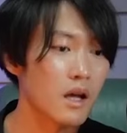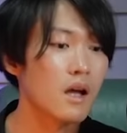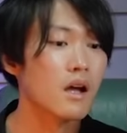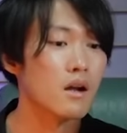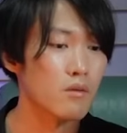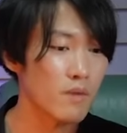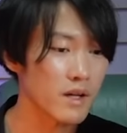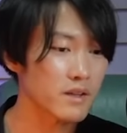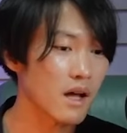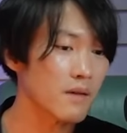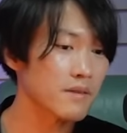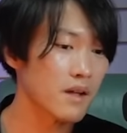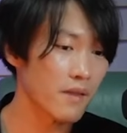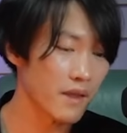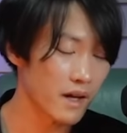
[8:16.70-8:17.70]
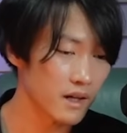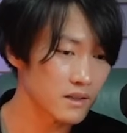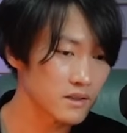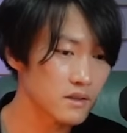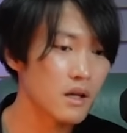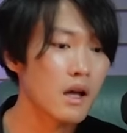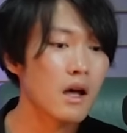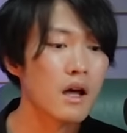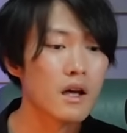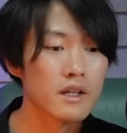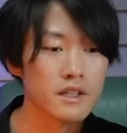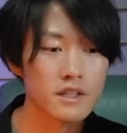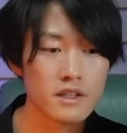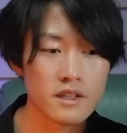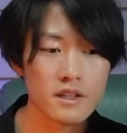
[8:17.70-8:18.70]
Right after that,
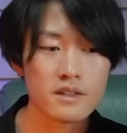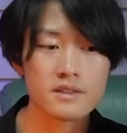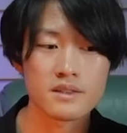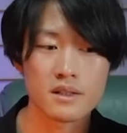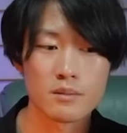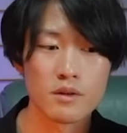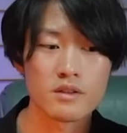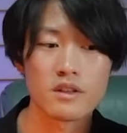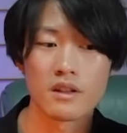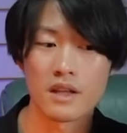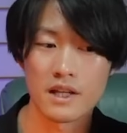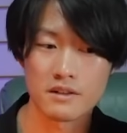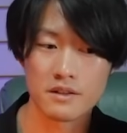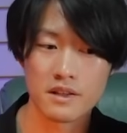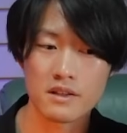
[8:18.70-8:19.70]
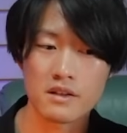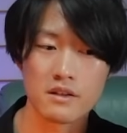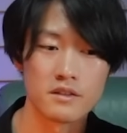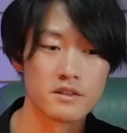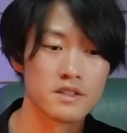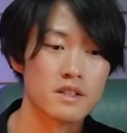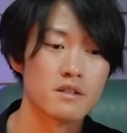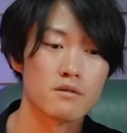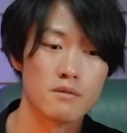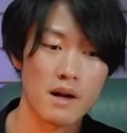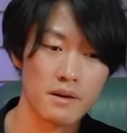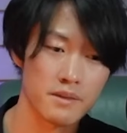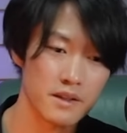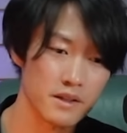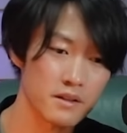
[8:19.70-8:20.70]
he summoned lightning using
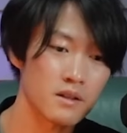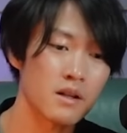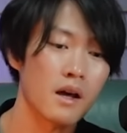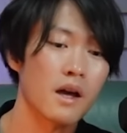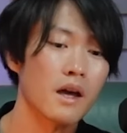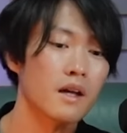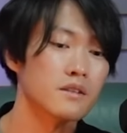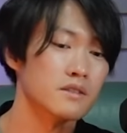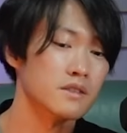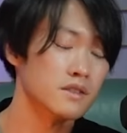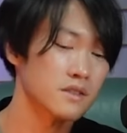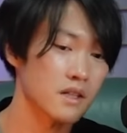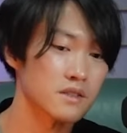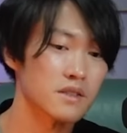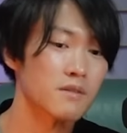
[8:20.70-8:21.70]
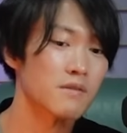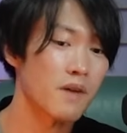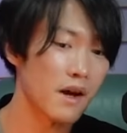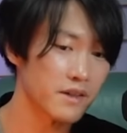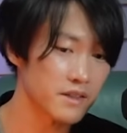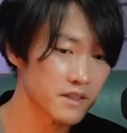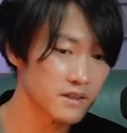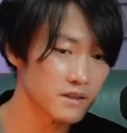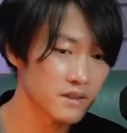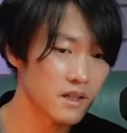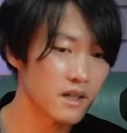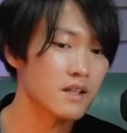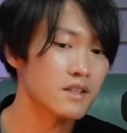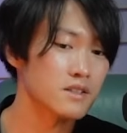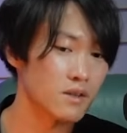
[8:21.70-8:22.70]
Ragnil and started a fire.
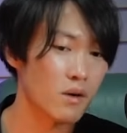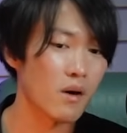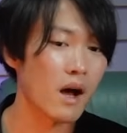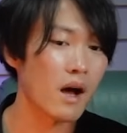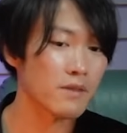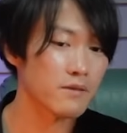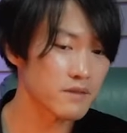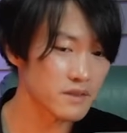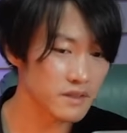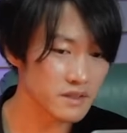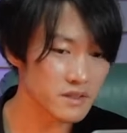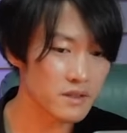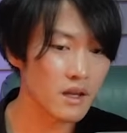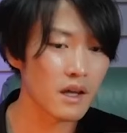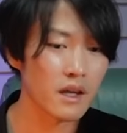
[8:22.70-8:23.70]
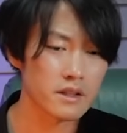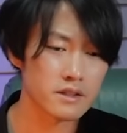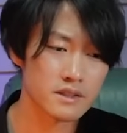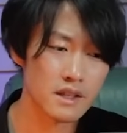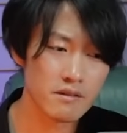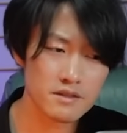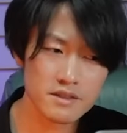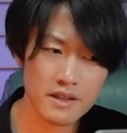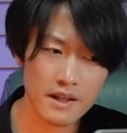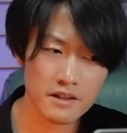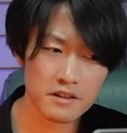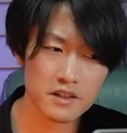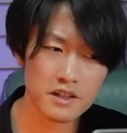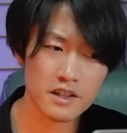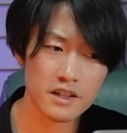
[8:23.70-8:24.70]
So at first, it sounds like
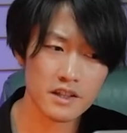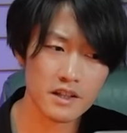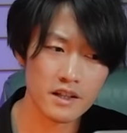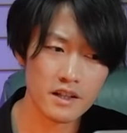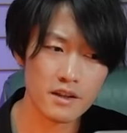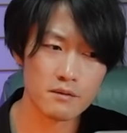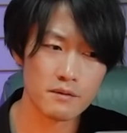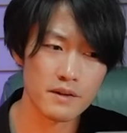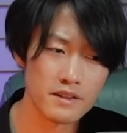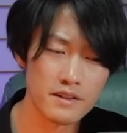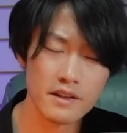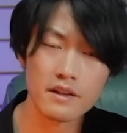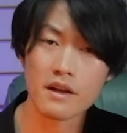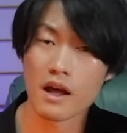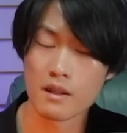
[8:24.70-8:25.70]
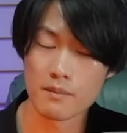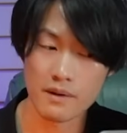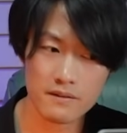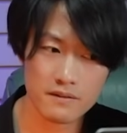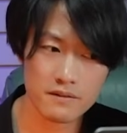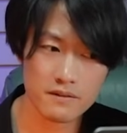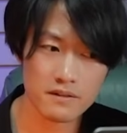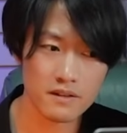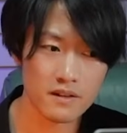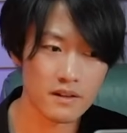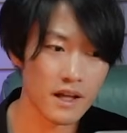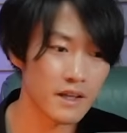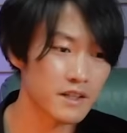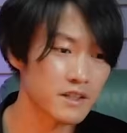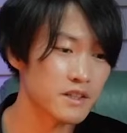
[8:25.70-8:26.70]
he's threatening Elbaf,
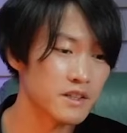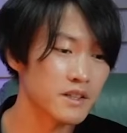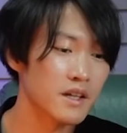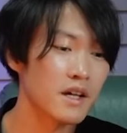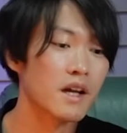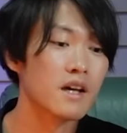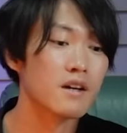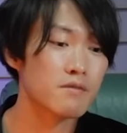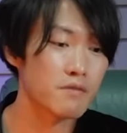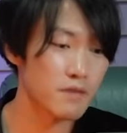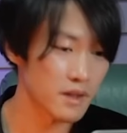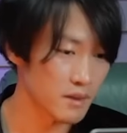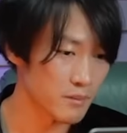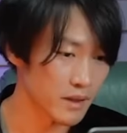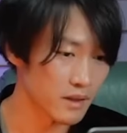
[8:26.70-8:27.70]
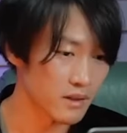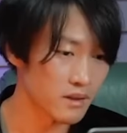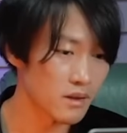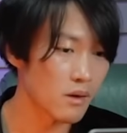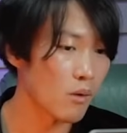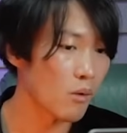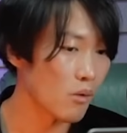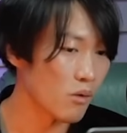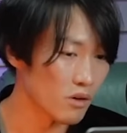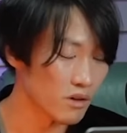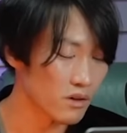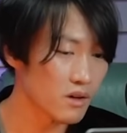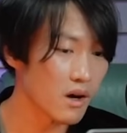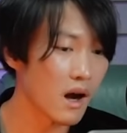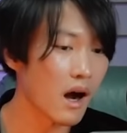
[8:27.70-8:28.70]
like, free me, or
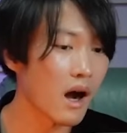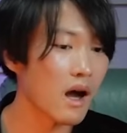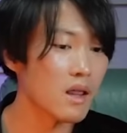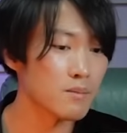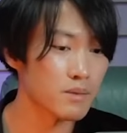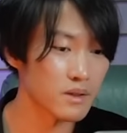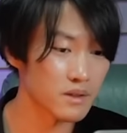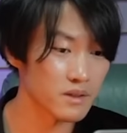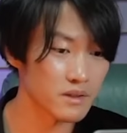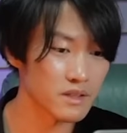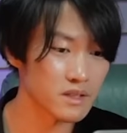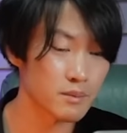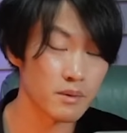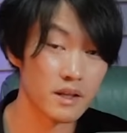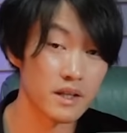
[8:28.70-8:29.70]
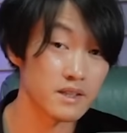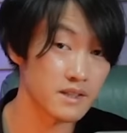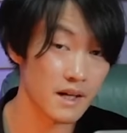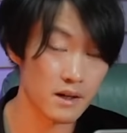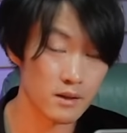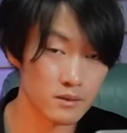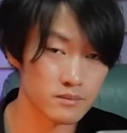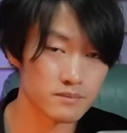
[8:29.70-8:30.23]
I'll burn this place down.